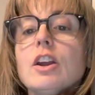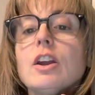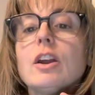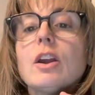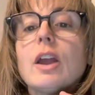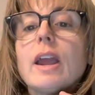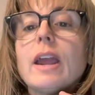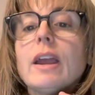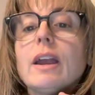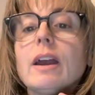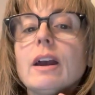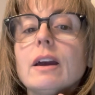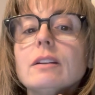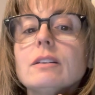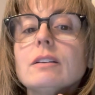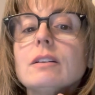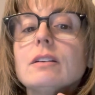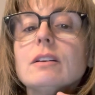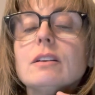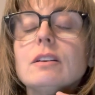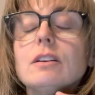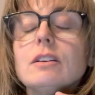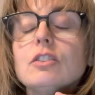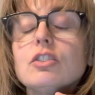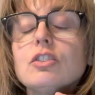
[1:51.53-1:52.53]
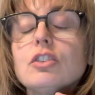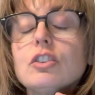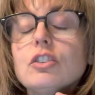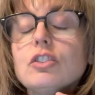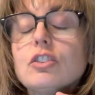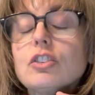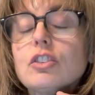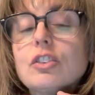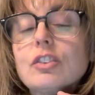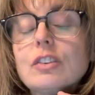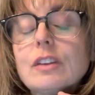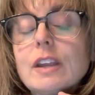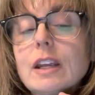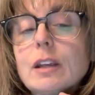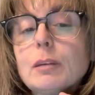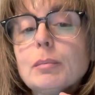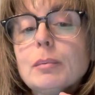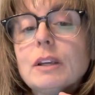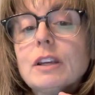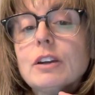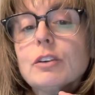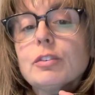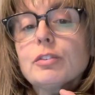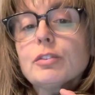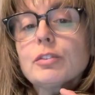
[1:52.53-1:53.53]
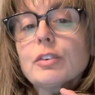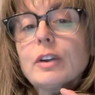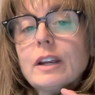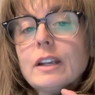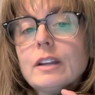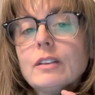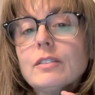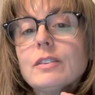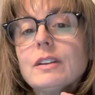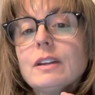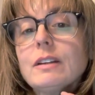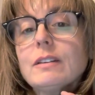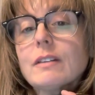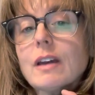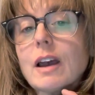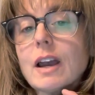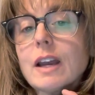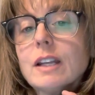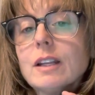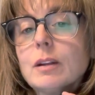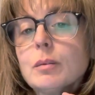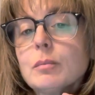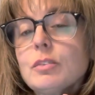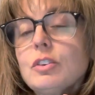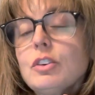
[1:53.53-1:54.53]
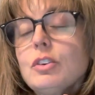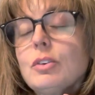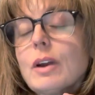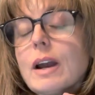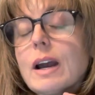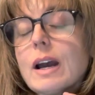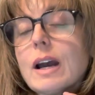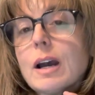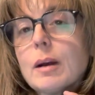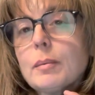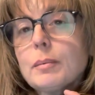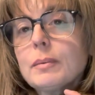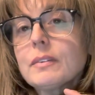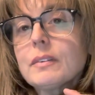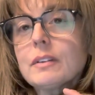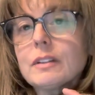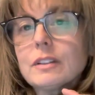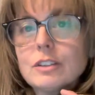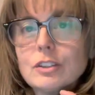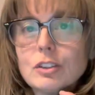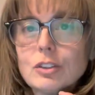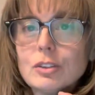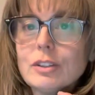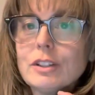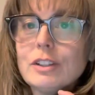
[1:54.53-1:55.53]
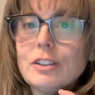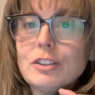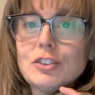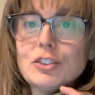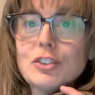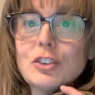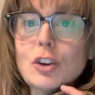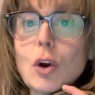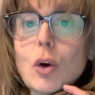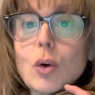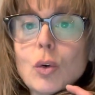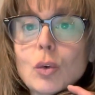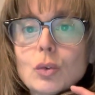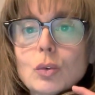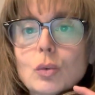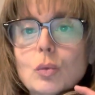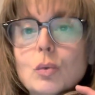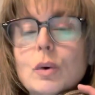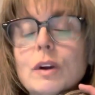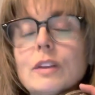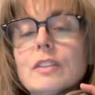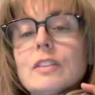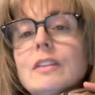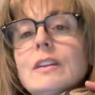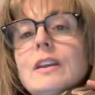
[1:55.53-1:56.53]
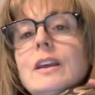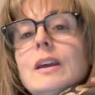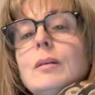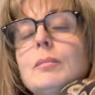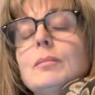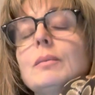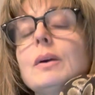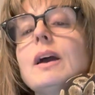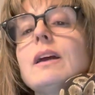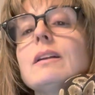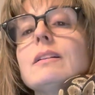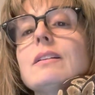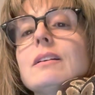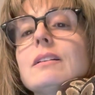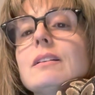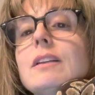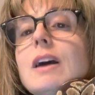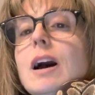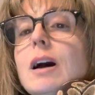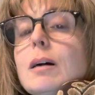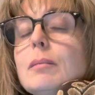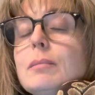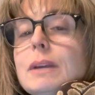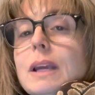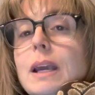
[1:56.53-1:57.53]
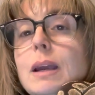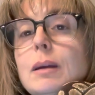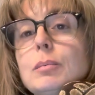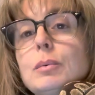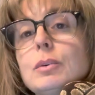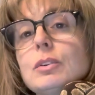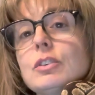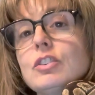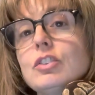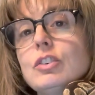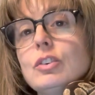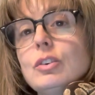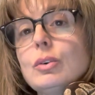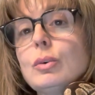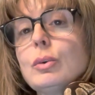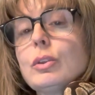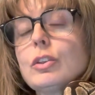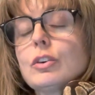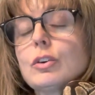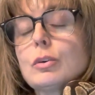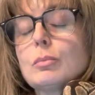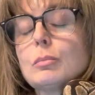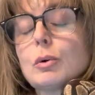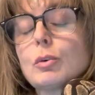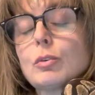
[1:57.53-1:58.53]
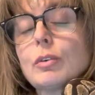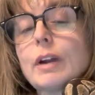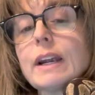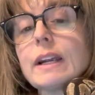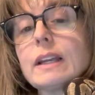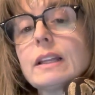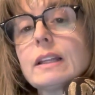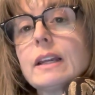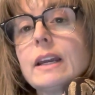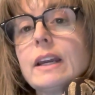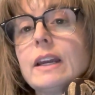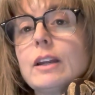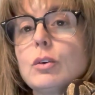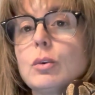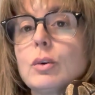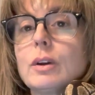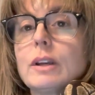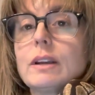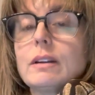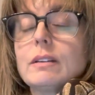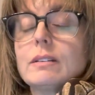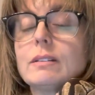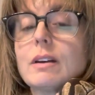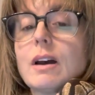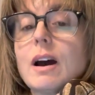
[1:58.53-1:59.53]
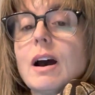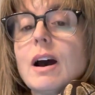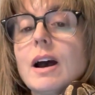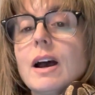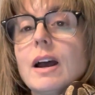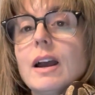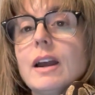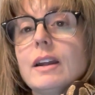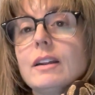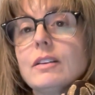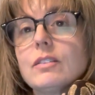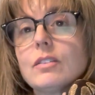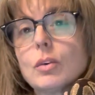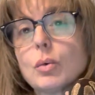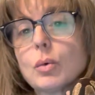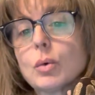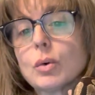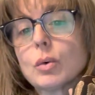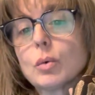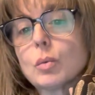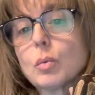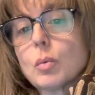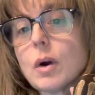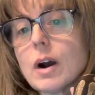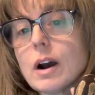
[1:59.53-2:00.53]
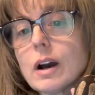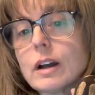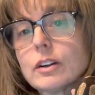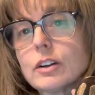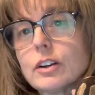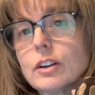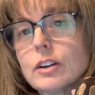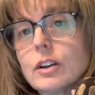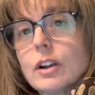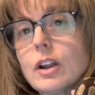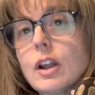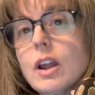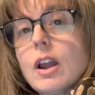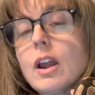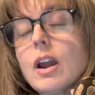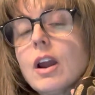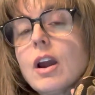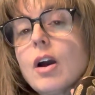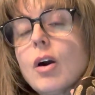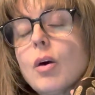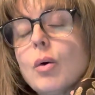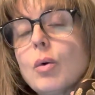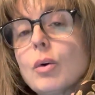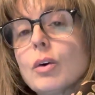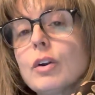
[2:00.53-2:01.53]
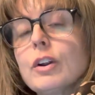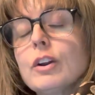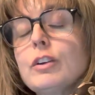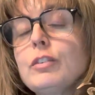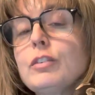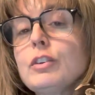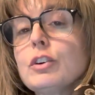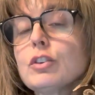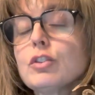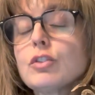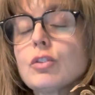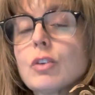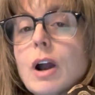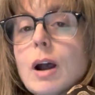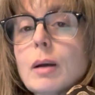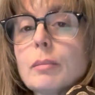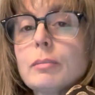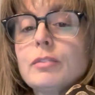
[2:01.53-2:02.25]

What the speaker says: And should your snake be afraid of these items, you absolutely don't want them to not be able to thermoregulate or get to hides or water, or if you're drop